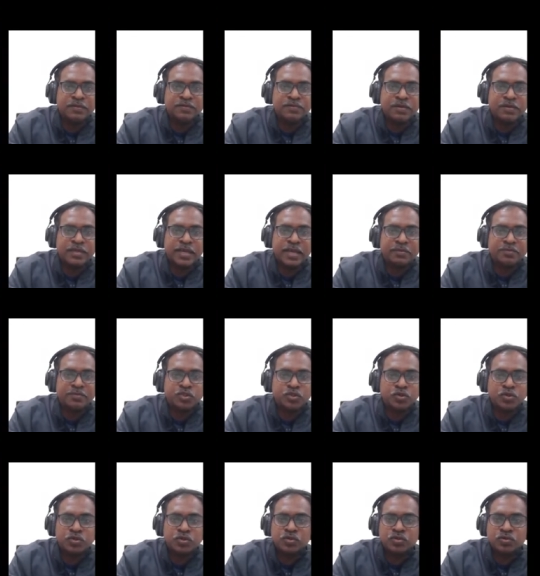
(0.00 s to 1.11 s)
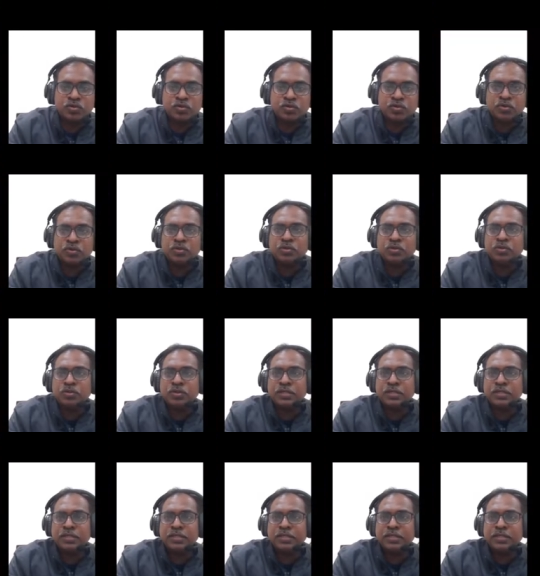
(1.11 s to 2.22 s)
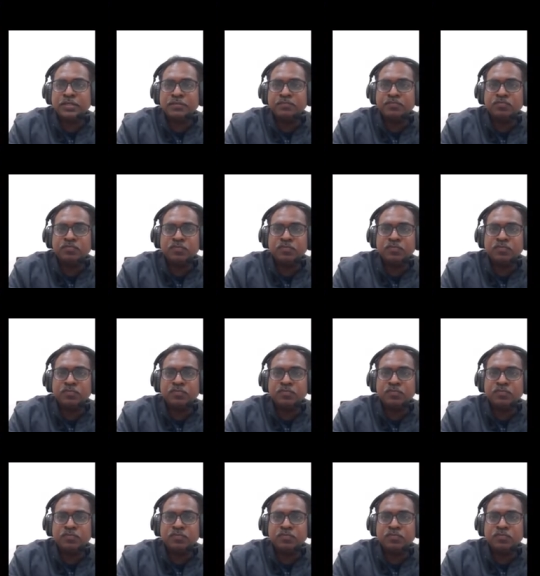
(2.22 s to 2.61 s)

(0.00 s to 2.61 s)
which will capture the